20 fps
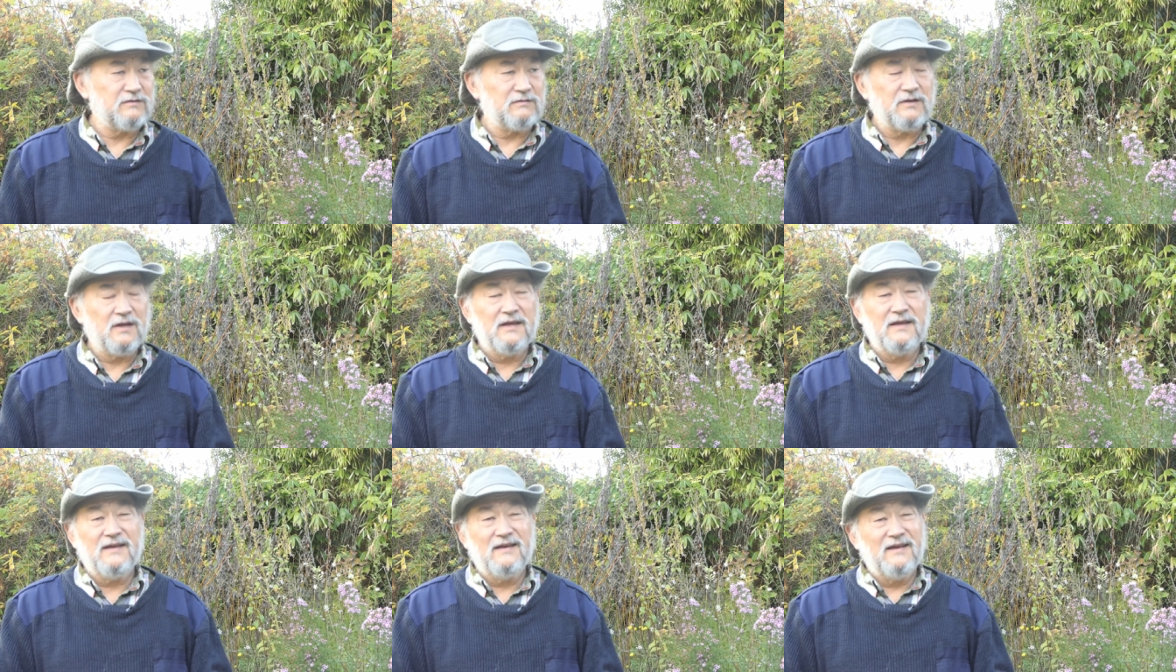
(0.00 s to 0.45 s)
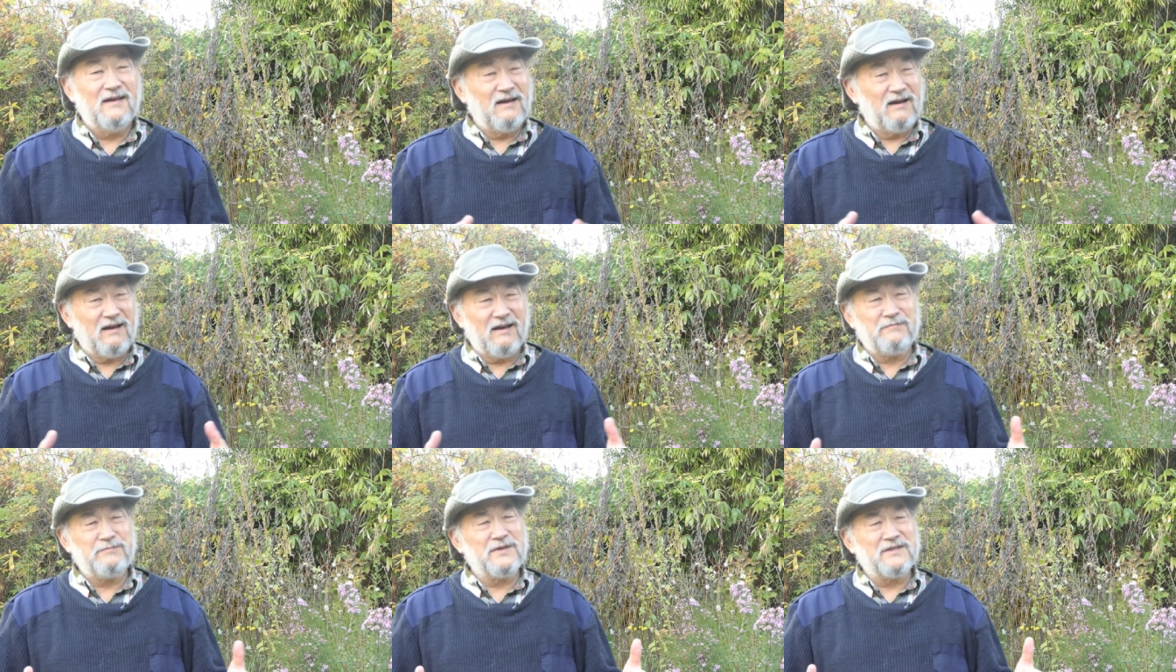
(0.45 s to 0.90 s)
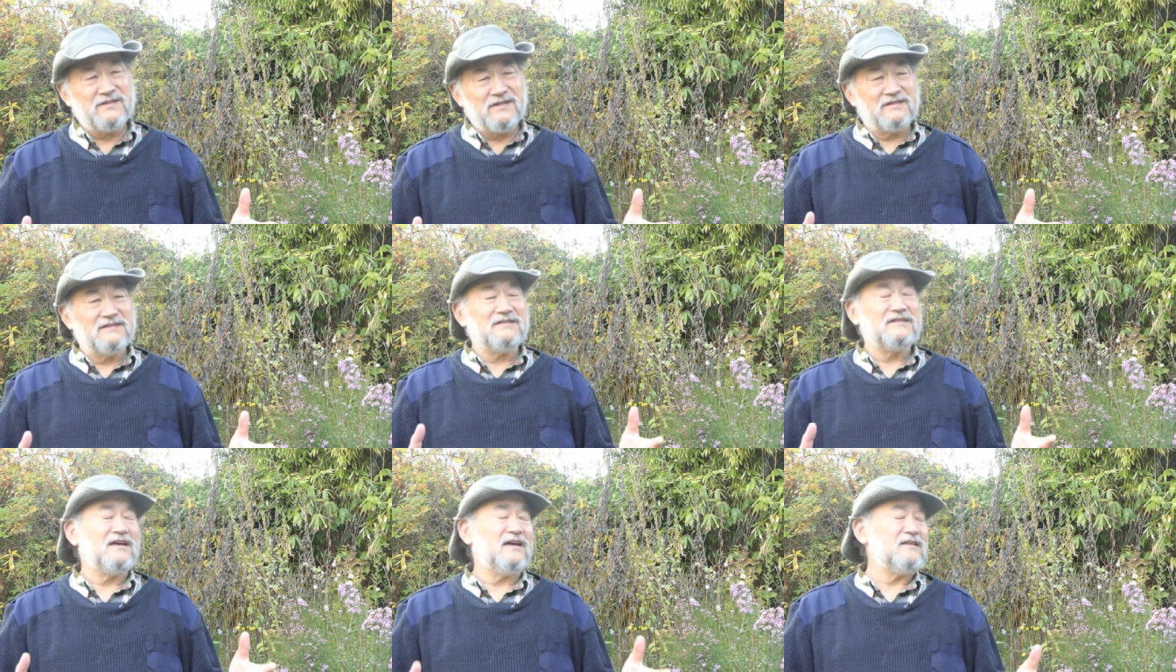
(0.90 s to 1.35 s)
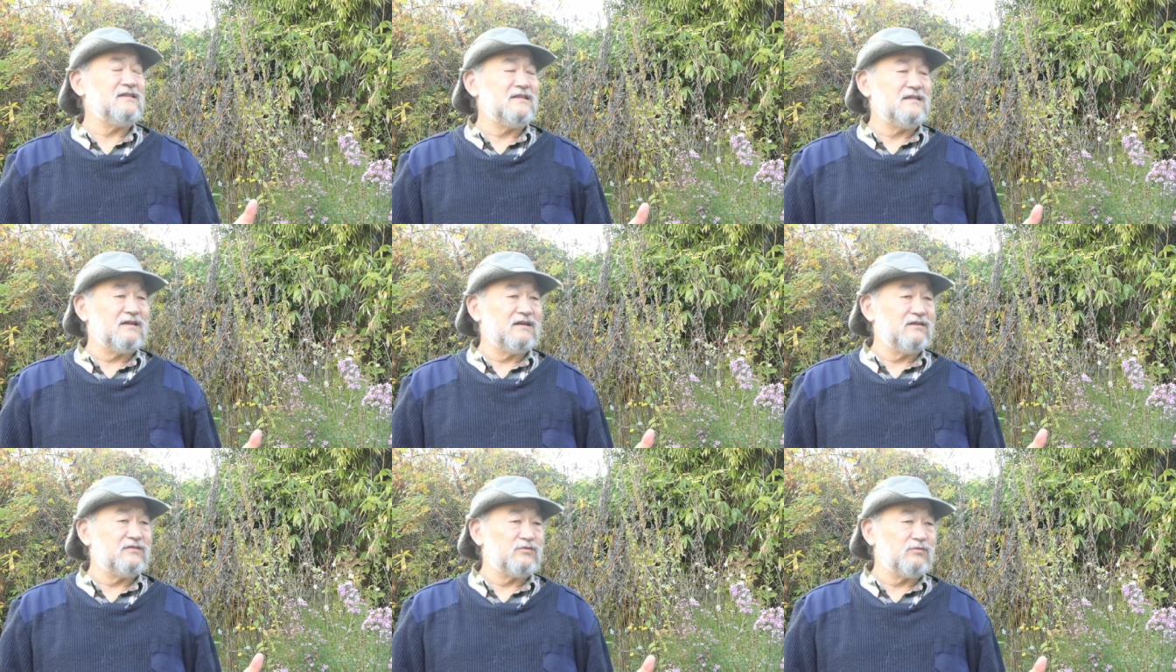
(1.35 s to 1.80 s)
And I've been to
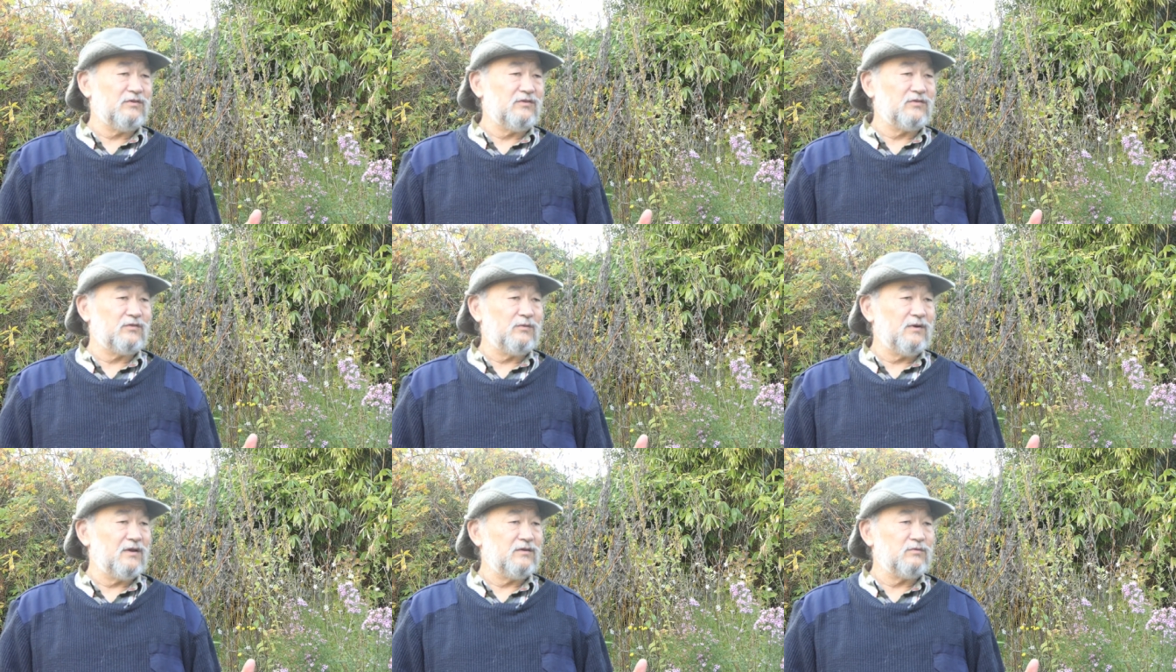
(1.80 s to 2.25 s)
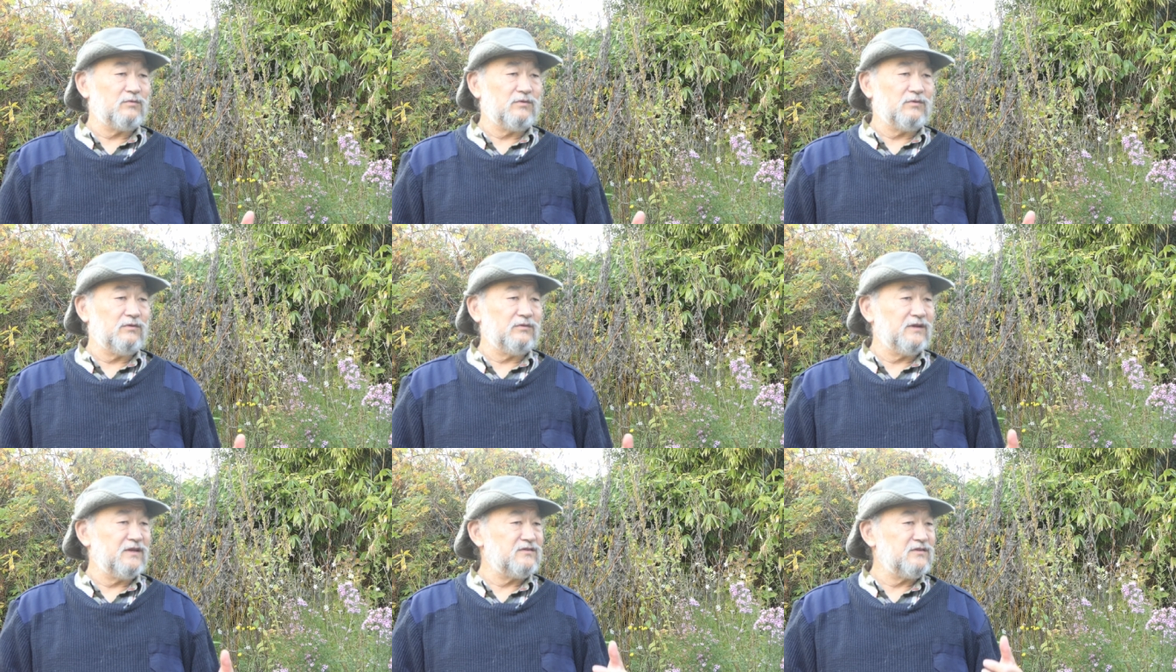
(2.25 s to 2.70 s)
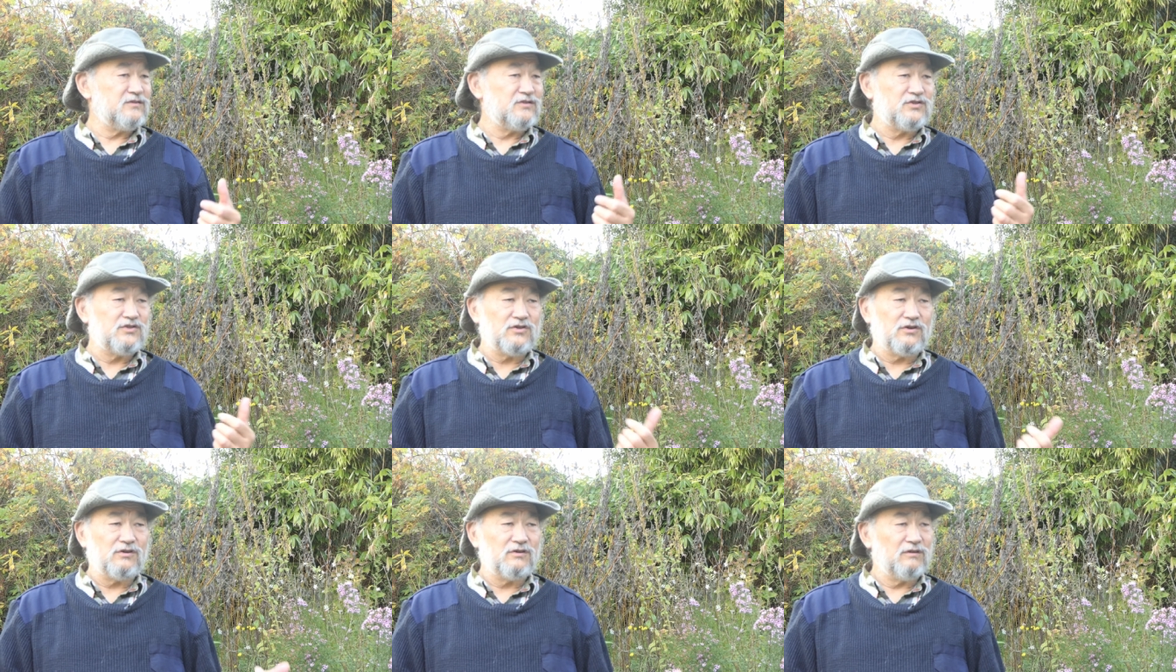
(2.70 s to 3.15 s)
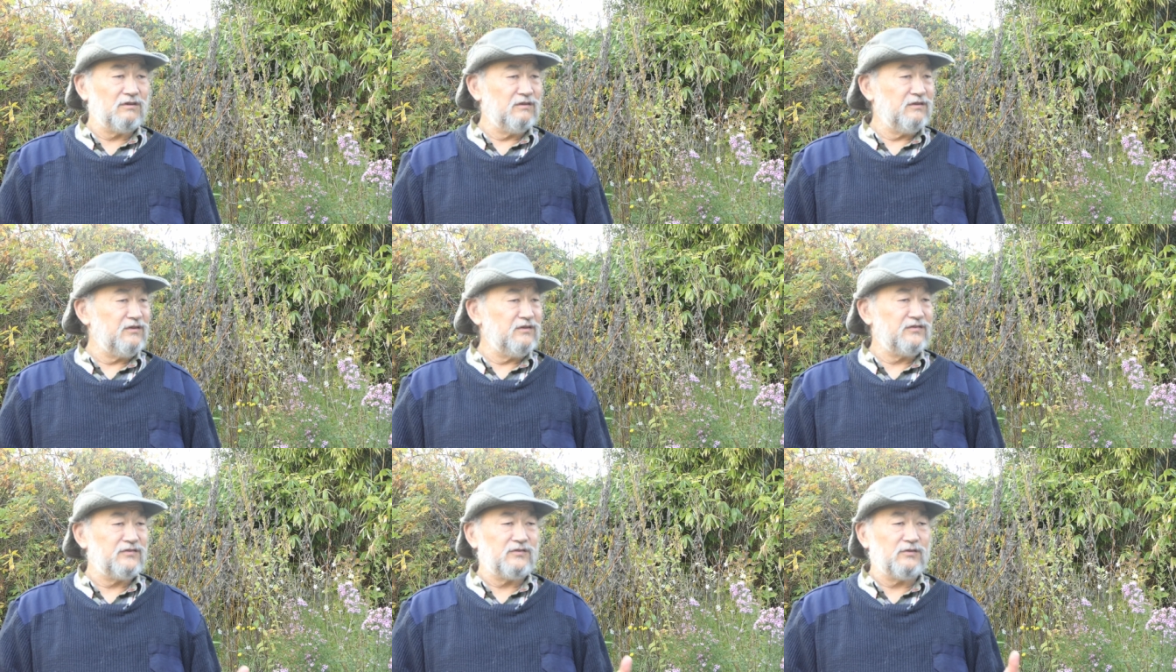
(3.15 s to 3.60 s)
90 countries around the world as a
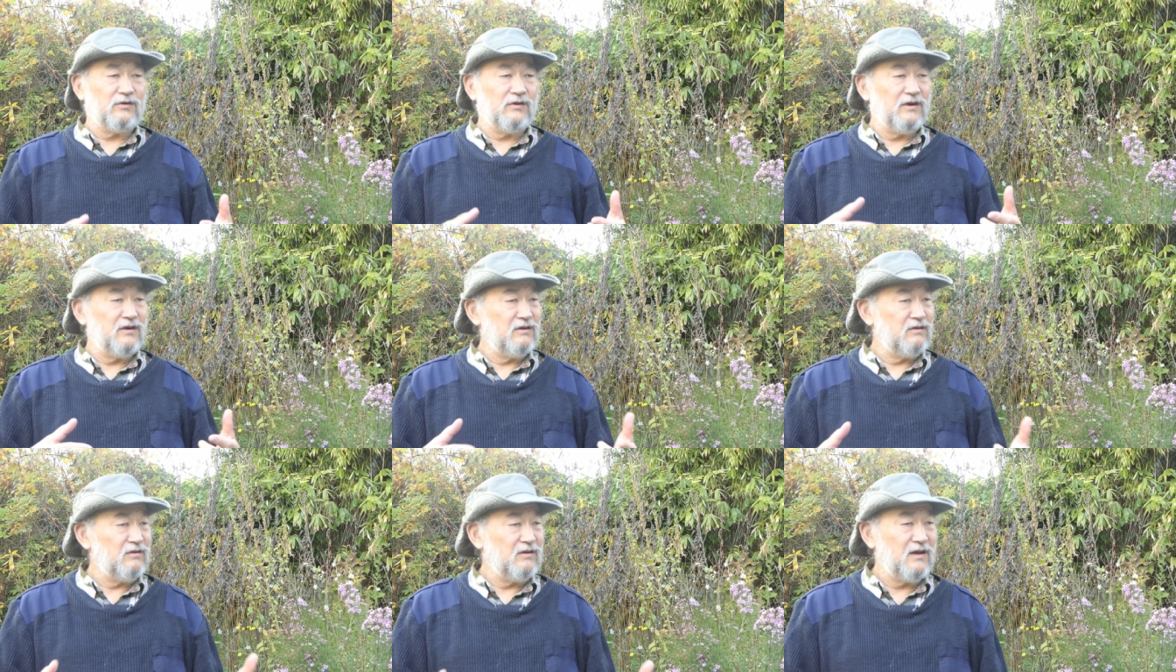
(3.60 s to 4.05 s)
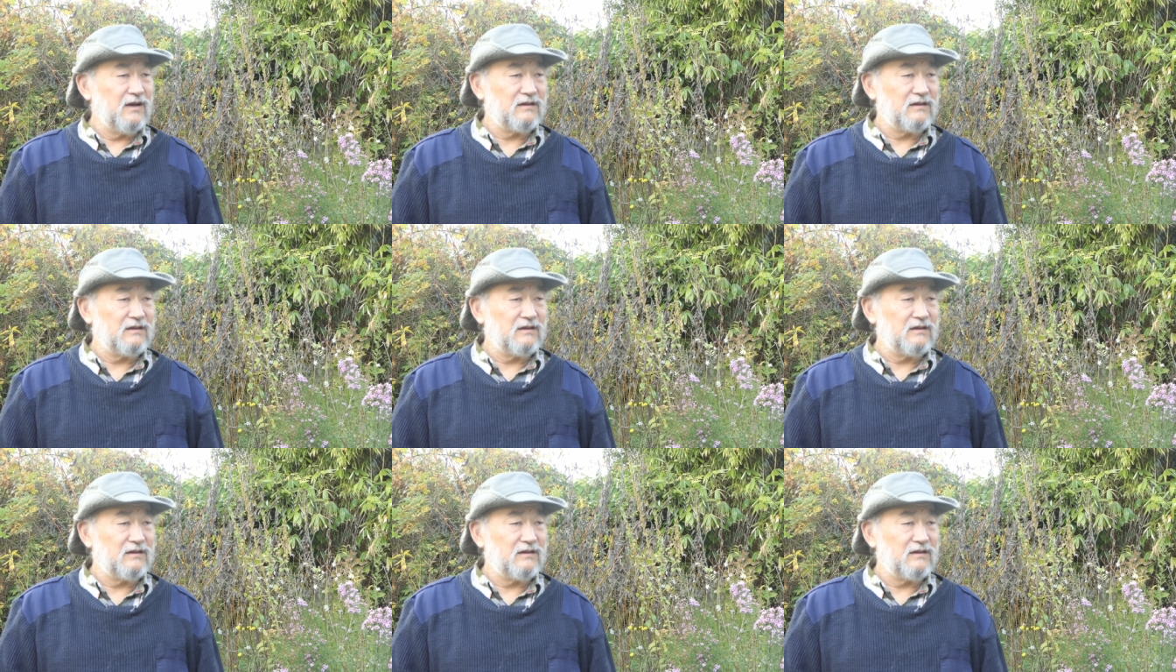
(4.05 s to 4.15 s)
journalist or an